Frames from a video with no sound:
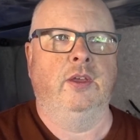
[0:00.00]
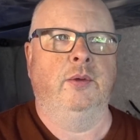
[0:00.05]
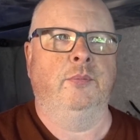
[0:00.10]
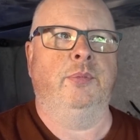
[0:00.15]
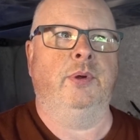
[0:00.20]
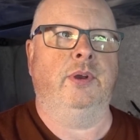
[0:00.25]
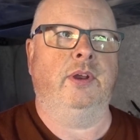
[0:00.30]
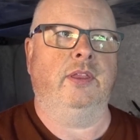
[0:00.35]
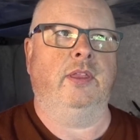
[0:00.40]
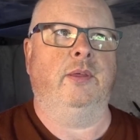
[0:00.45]

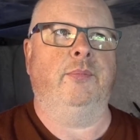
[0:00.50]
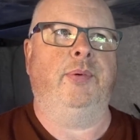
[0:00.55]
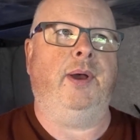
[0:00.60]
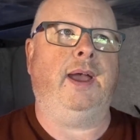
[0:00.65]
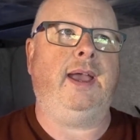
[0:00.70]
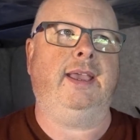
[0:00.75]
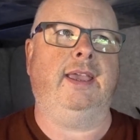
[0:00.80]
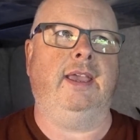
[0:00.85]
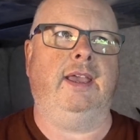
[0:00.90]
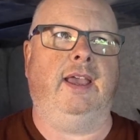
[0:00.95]
but at the
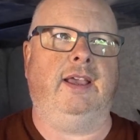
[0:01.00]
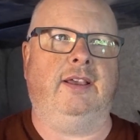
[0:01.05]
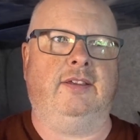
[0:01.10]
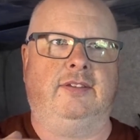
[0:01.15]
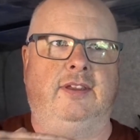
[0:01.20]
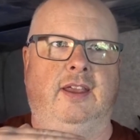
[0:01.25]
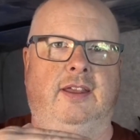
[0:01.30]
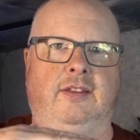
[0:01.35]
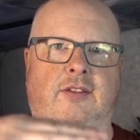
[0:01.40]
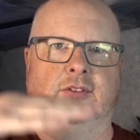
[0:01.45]
back it
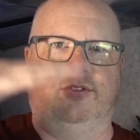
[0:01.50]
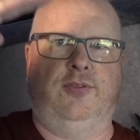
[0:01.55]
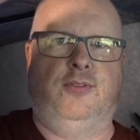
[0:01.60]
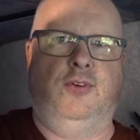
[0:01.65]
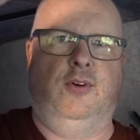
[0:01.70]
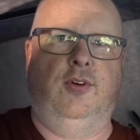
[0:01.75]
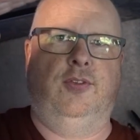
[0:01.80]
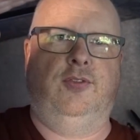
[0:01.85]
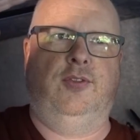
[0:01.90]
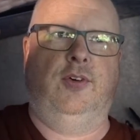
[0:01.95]
extends
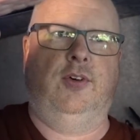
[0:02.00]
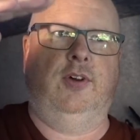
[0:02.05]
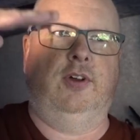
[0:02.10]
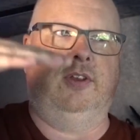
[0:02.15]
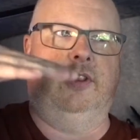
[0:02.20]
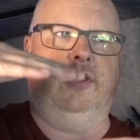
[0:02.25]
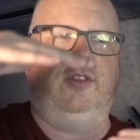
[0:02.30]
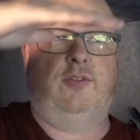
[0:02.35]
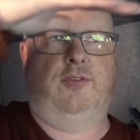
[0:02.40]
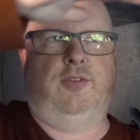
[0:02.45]
4 foot and
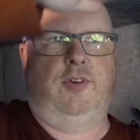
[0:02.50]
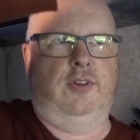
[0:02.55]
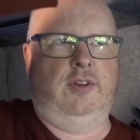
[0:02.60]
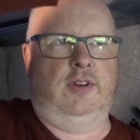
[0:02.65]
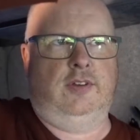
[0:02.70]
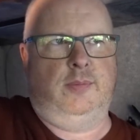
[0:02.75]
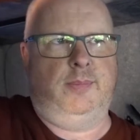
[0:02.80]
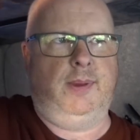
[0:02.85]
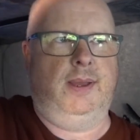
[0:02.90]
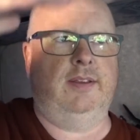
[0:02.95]
at the front
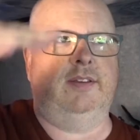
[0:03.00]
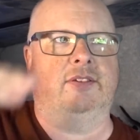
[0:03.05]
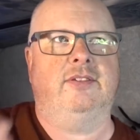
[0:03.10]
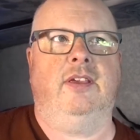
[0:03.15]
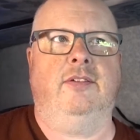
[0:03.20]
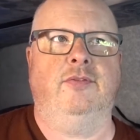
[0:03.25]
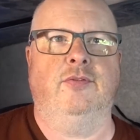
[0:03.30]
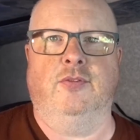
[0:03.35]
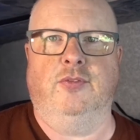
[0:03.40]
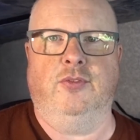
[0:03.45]
it's about
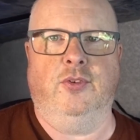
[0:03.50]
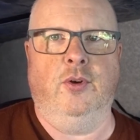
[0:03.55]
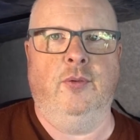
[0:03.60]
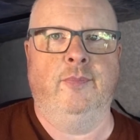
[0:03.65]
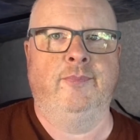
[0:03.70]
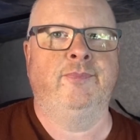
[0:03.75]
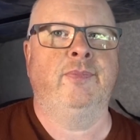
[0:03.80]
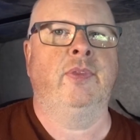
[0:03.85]
7 foot.